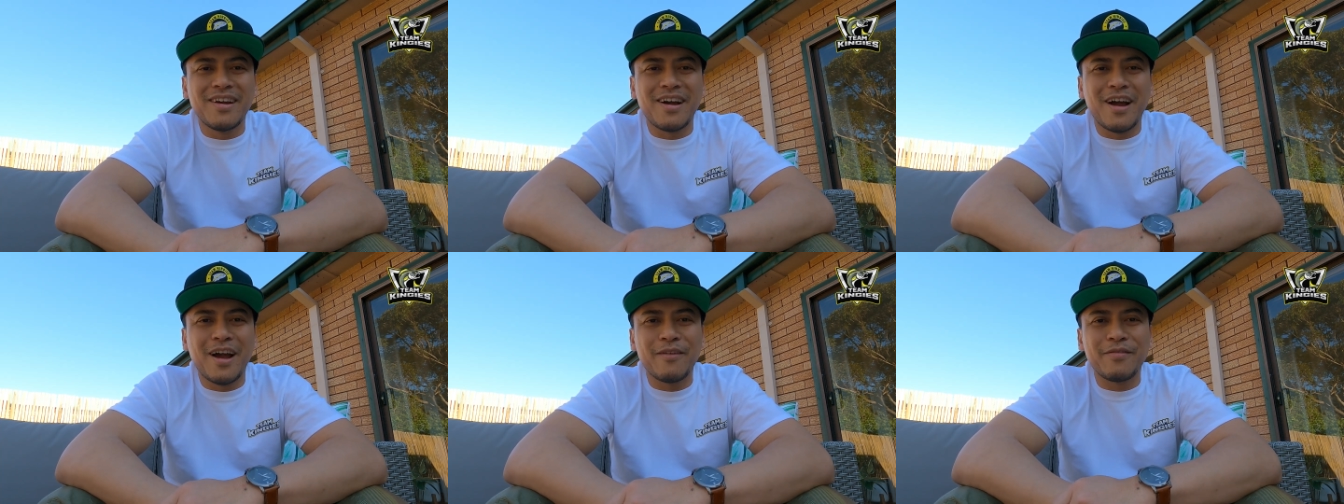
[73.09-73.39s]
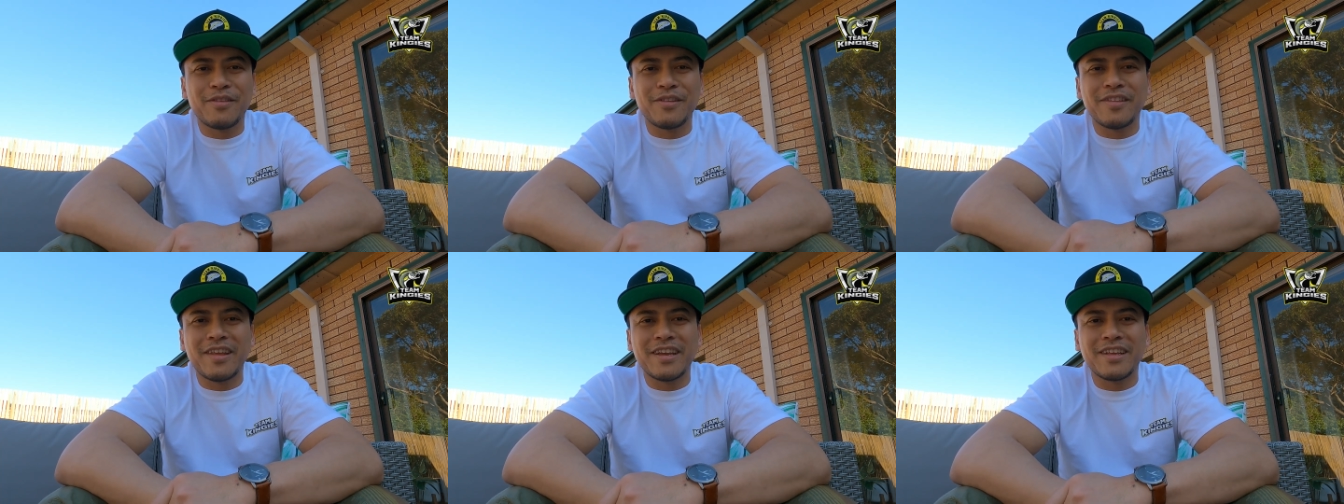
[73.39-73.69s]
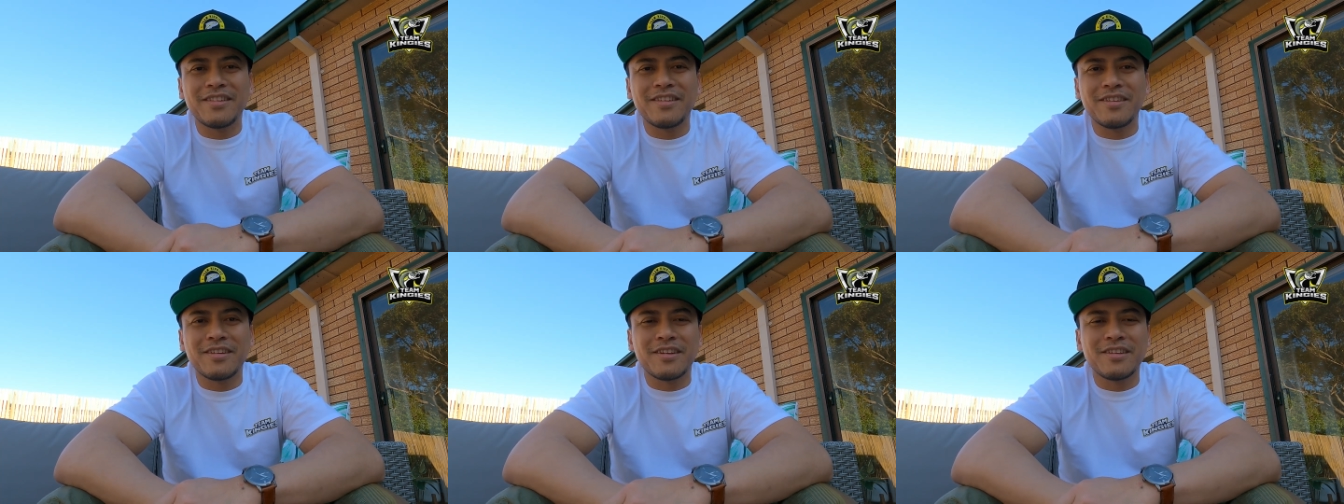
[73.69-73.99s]
I have to
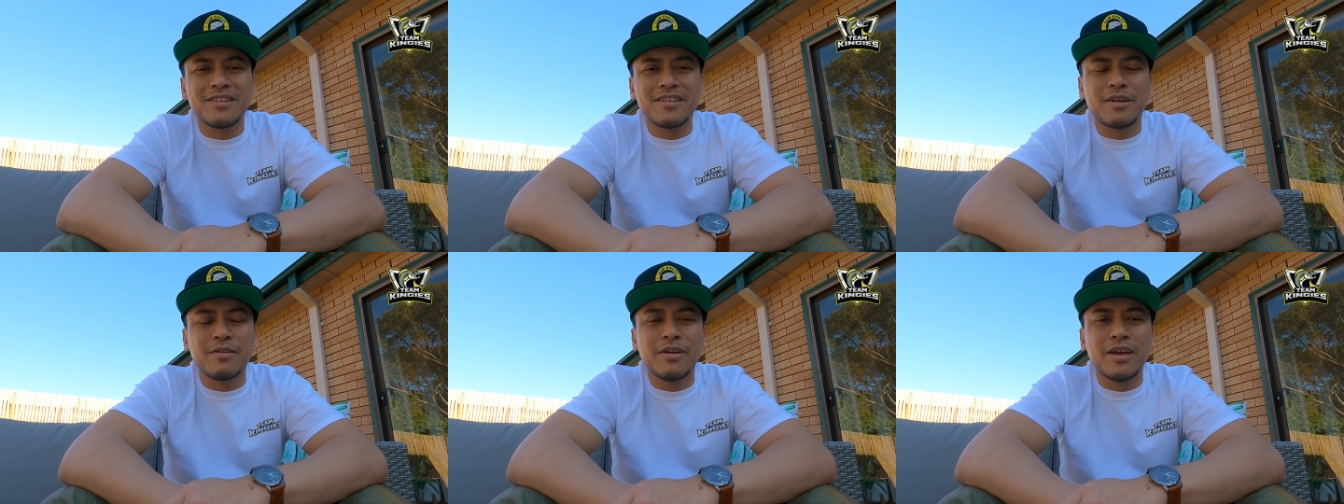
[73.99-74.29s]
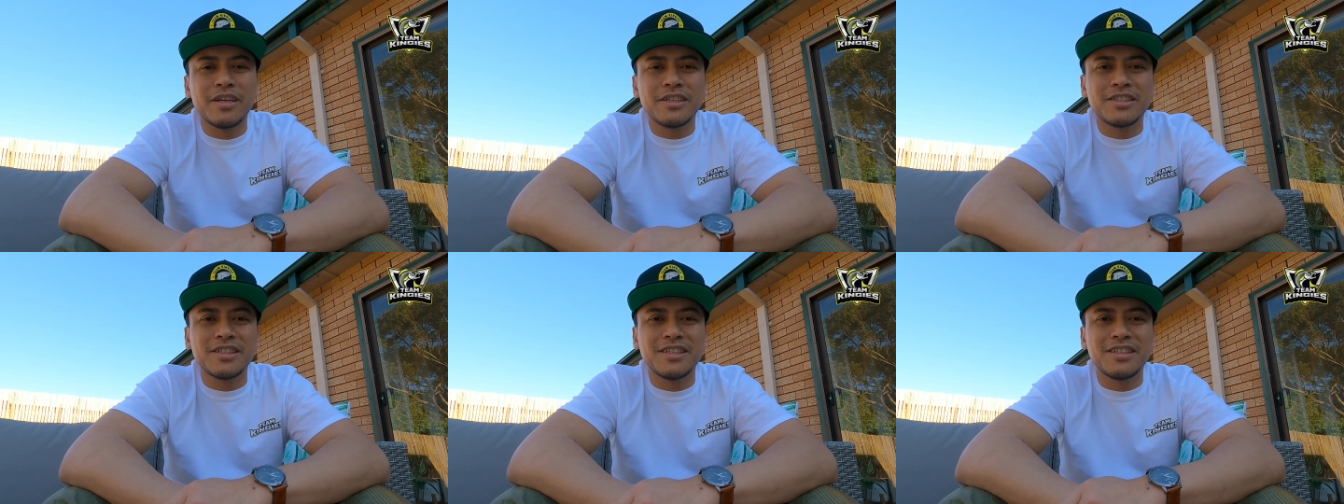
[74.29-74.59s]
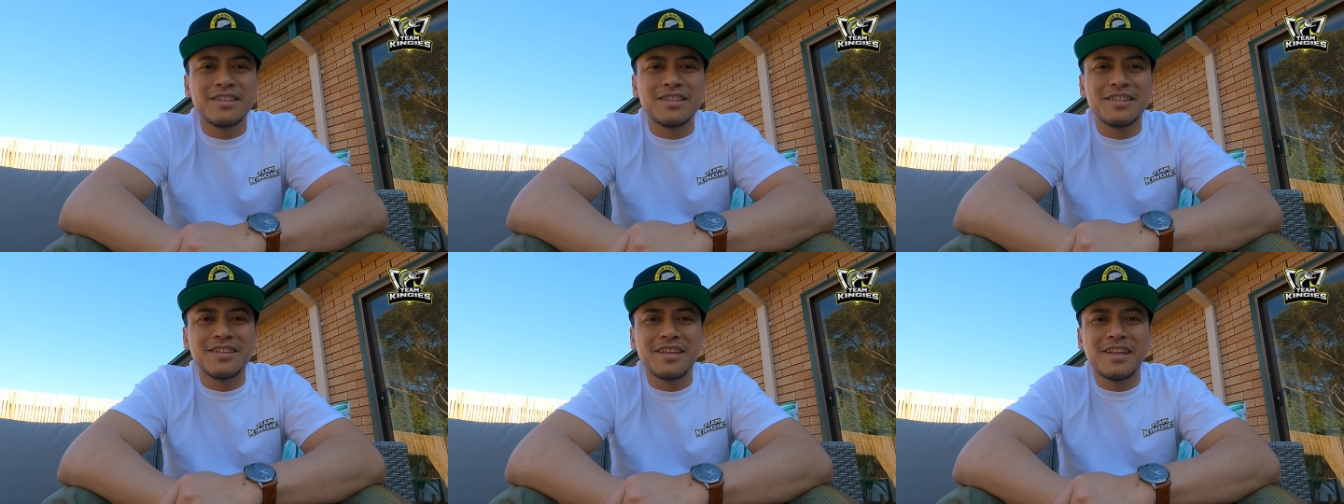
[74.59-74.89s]
take into
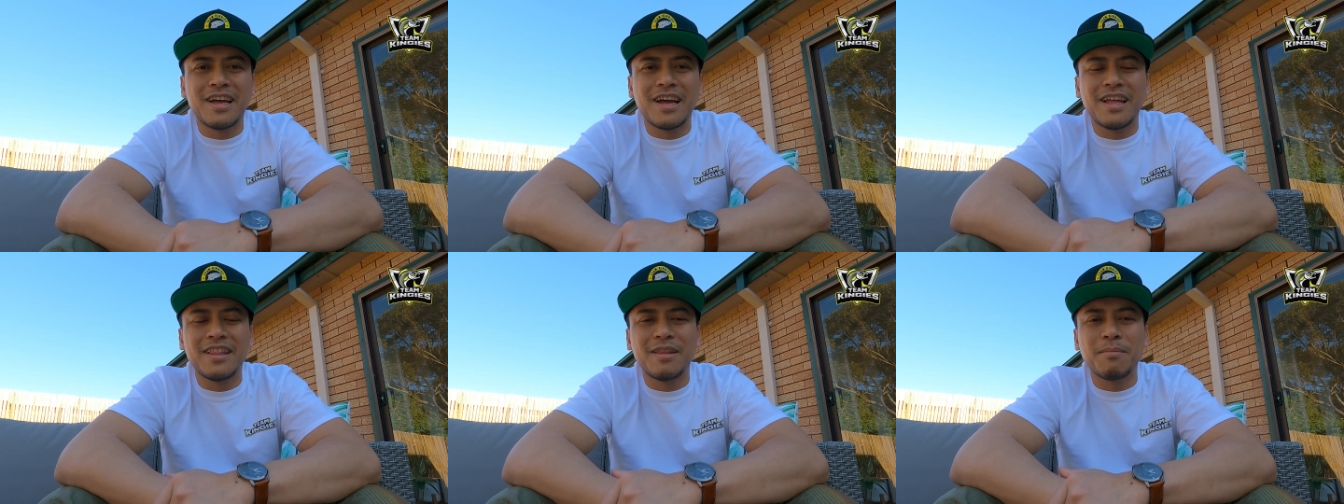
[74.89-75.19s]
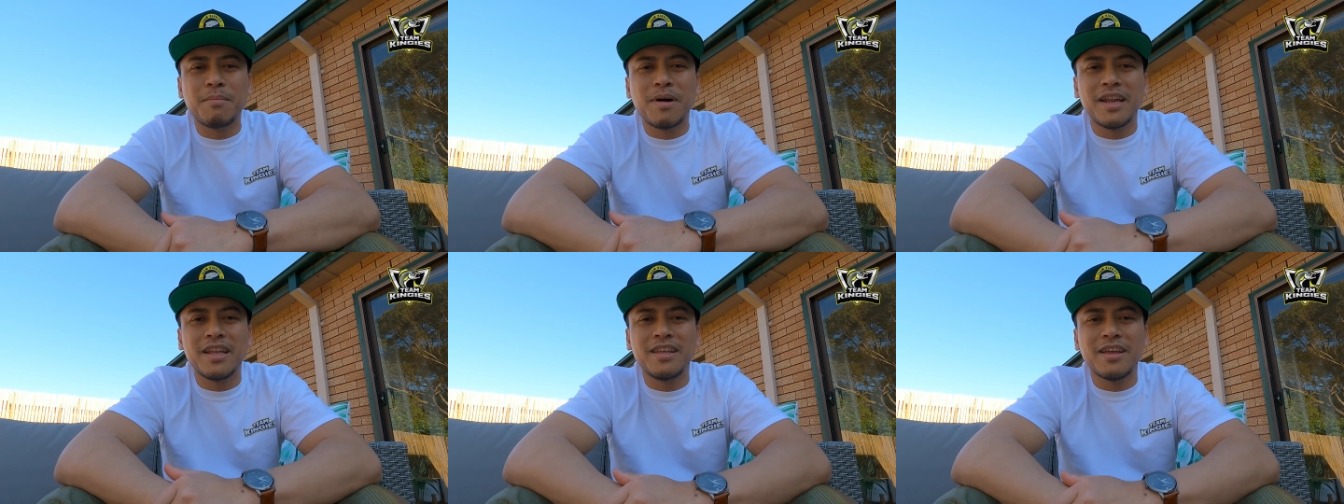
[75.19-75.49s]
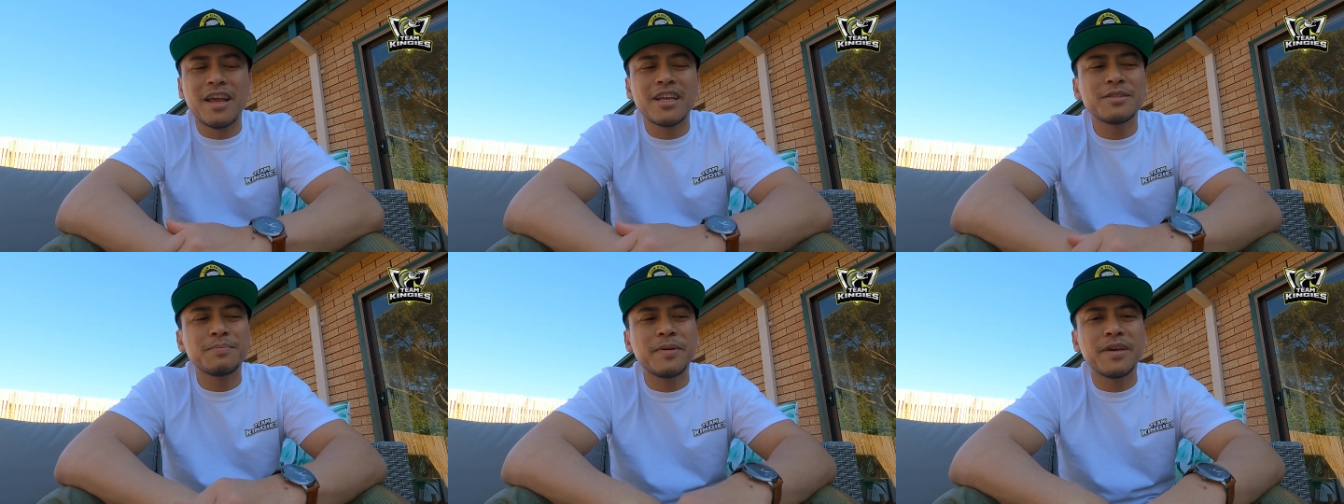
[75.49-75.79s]
consideration uh, the
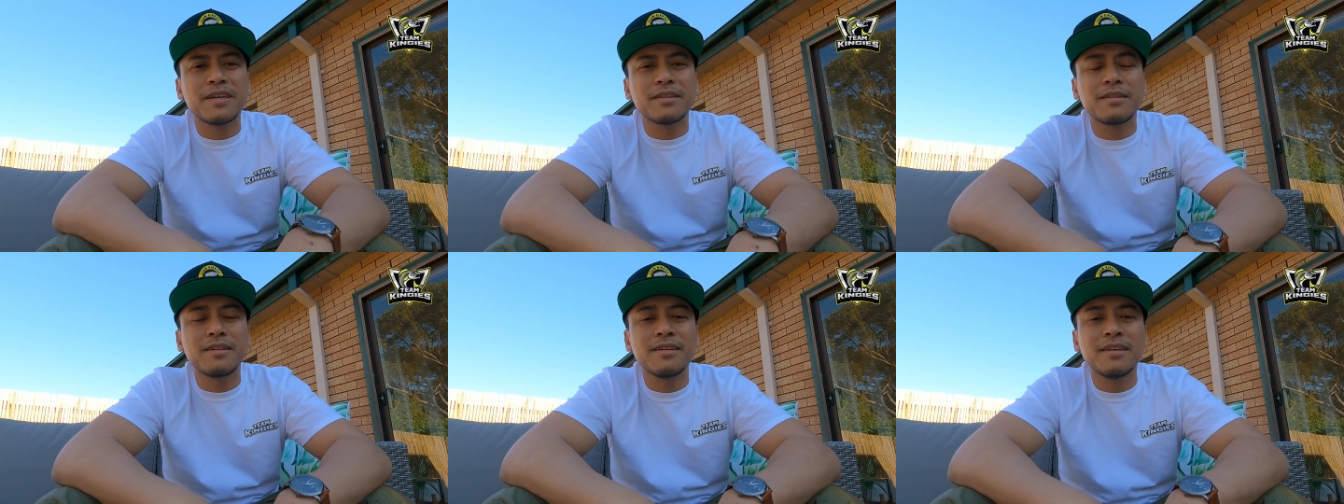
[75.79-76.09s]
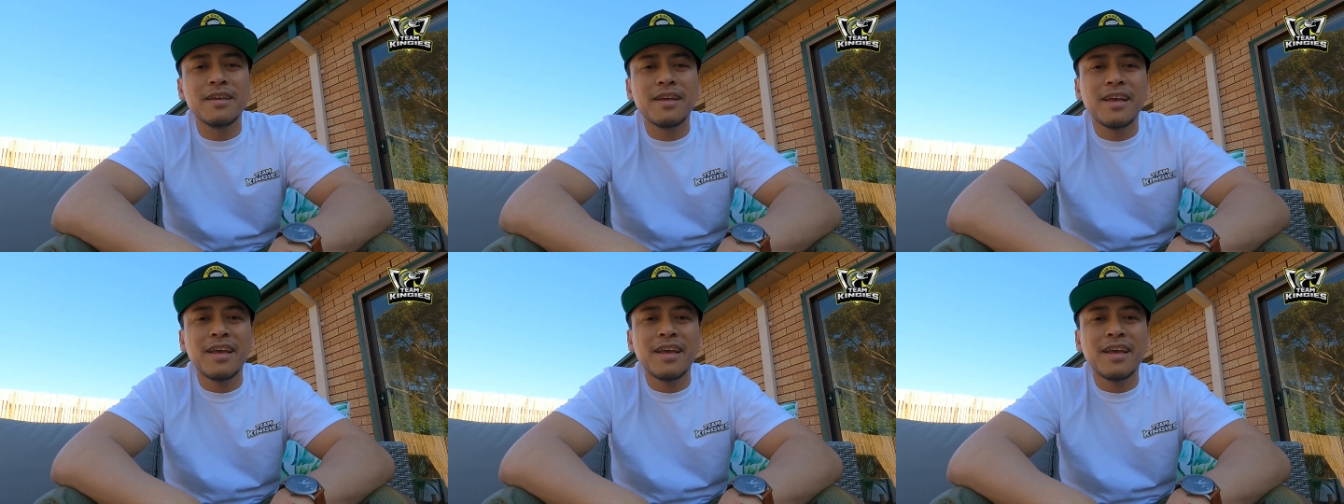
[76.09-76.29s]
money aspect